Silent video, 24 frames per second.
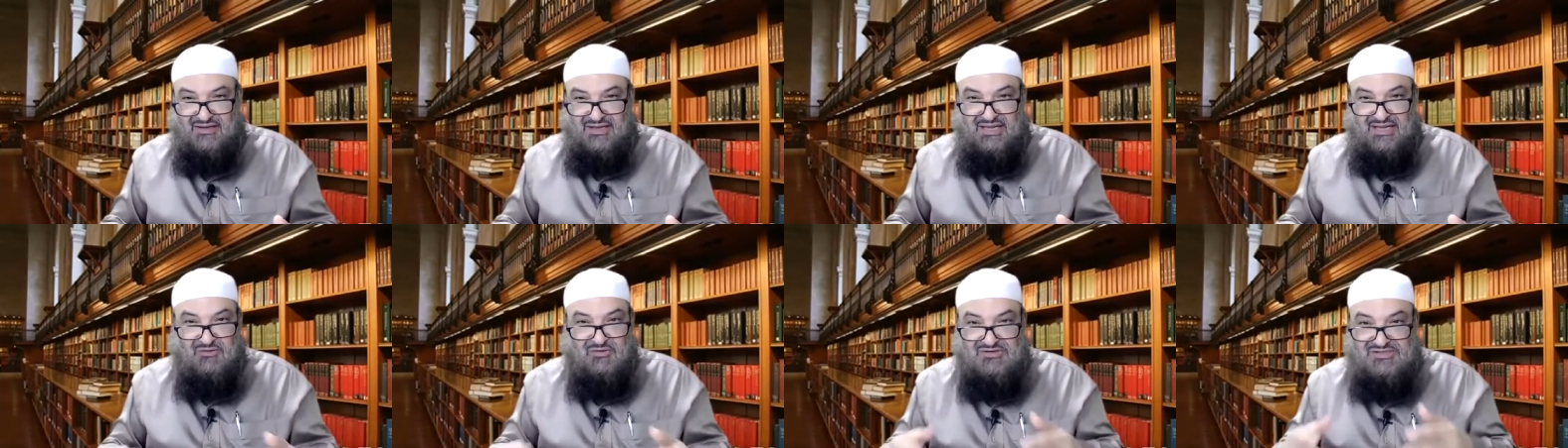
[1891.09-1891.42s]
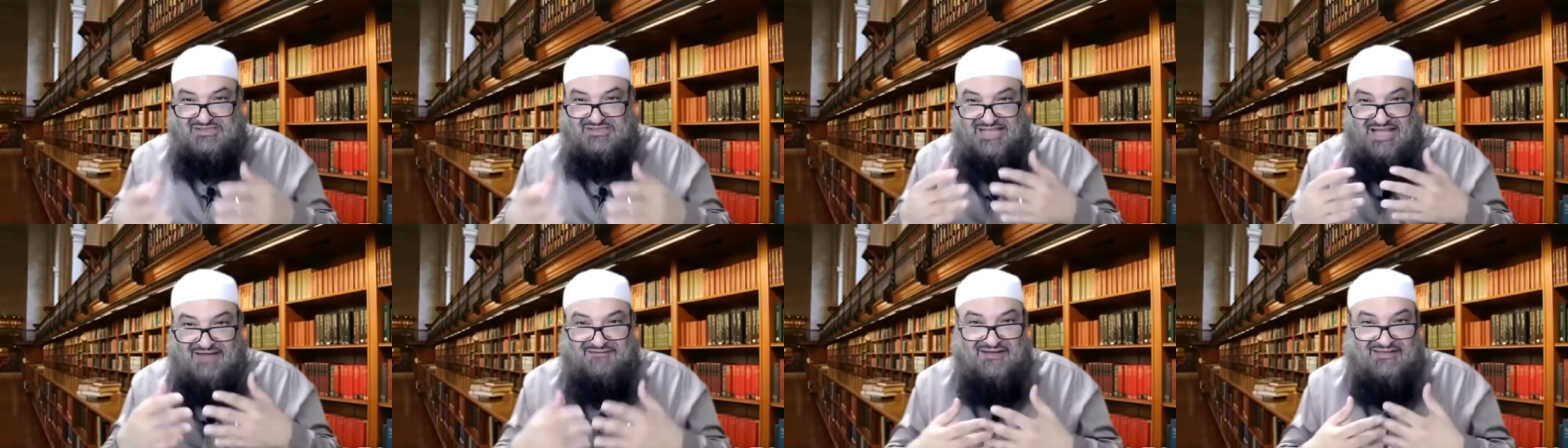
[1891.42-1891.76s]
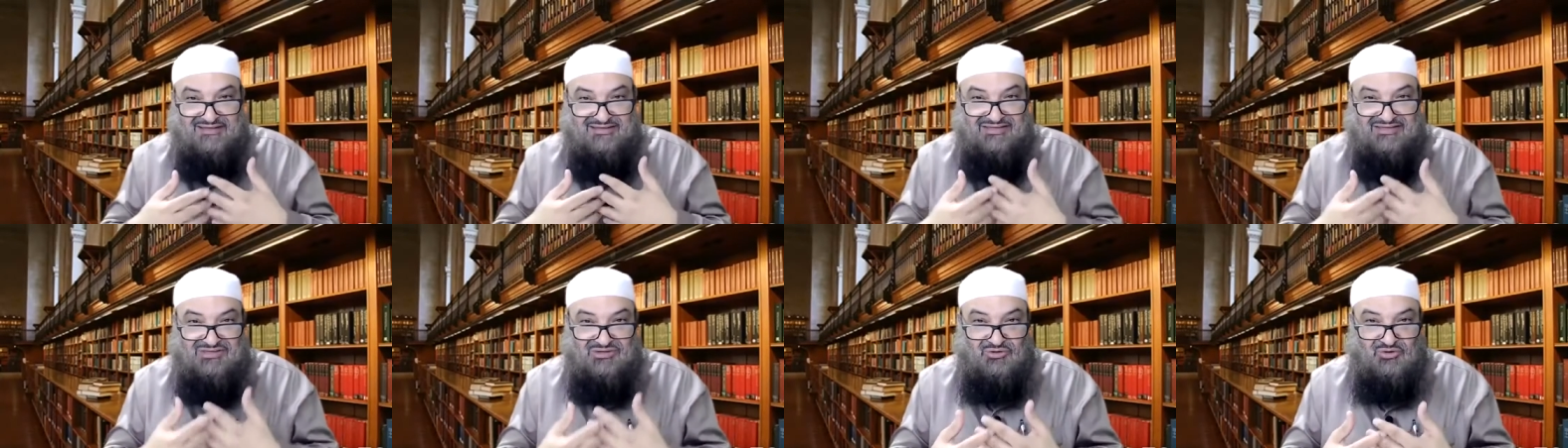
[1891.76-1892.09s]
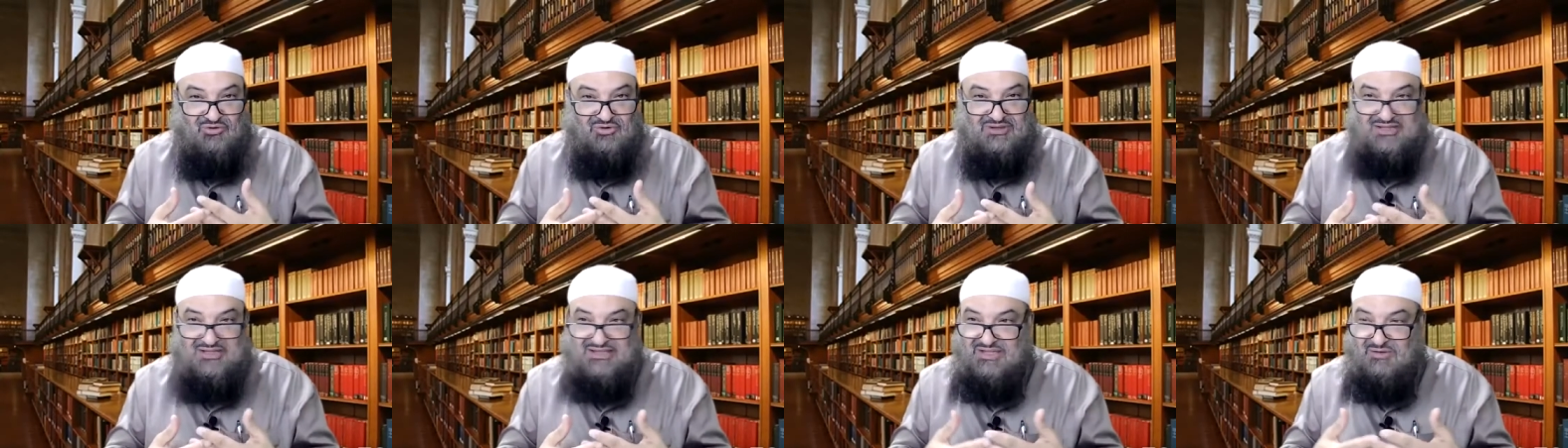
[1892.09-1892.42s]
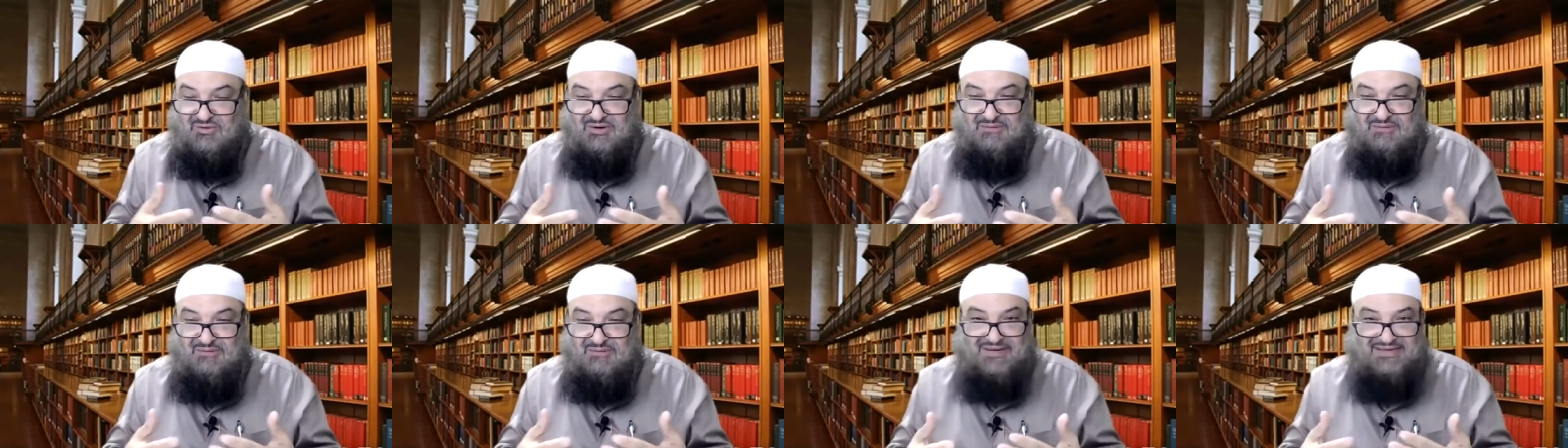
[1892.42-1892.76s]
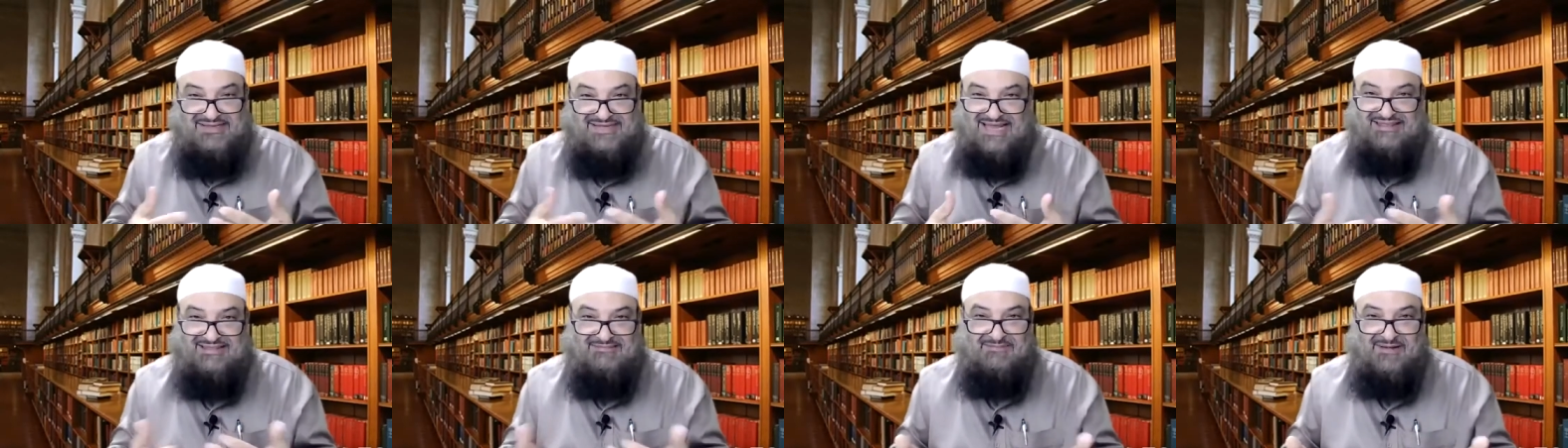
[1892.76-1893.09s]
he was never thought that there would be
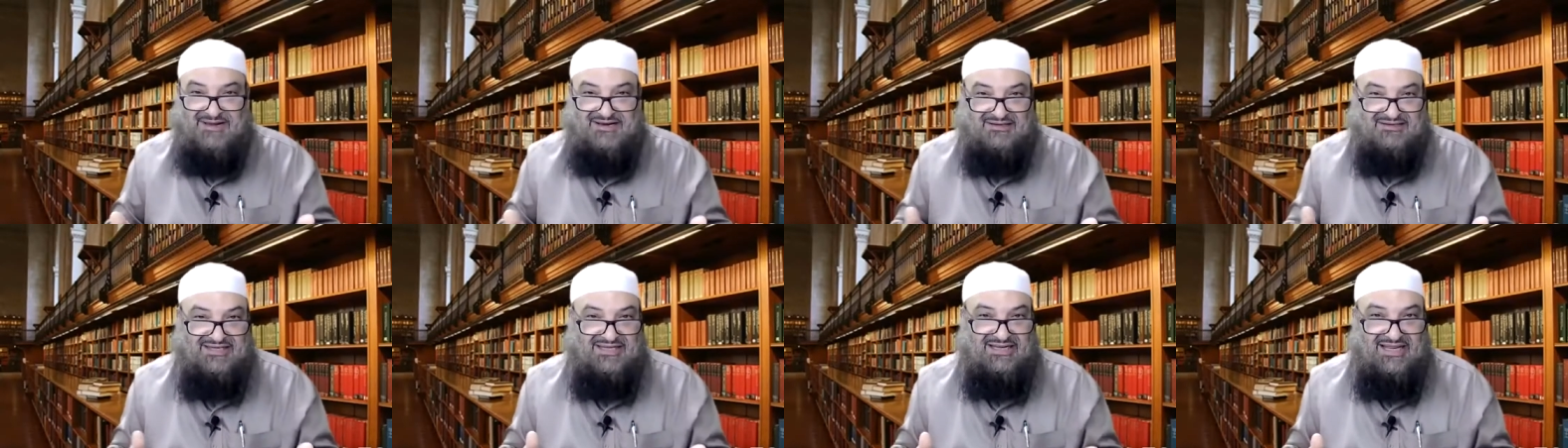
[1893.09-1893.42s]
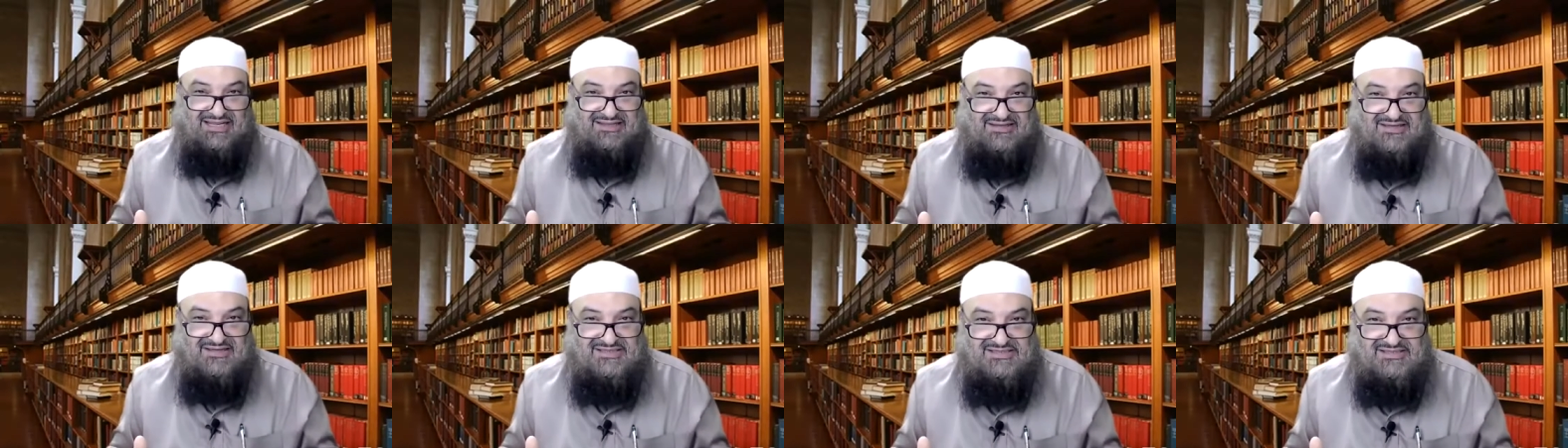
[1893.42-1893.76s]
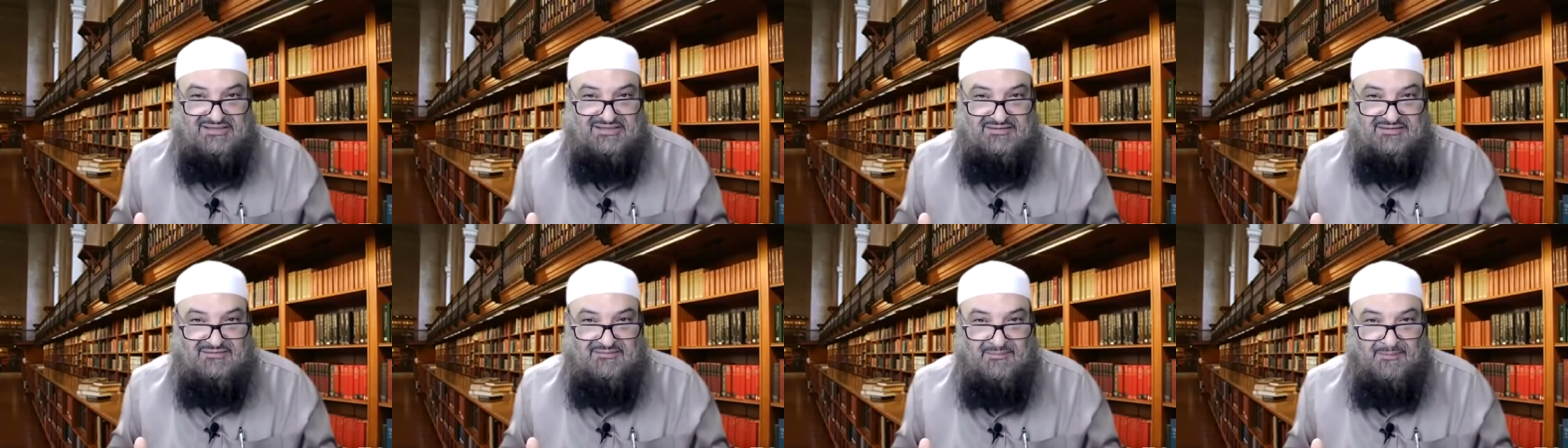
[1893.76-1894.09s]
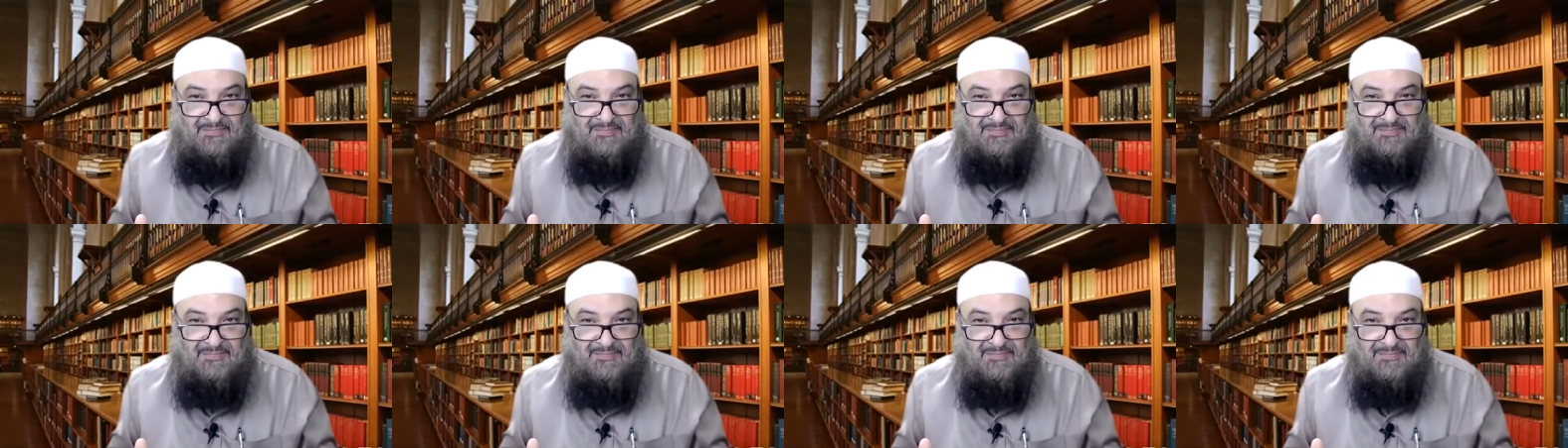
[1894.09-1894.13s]
death penalty like this.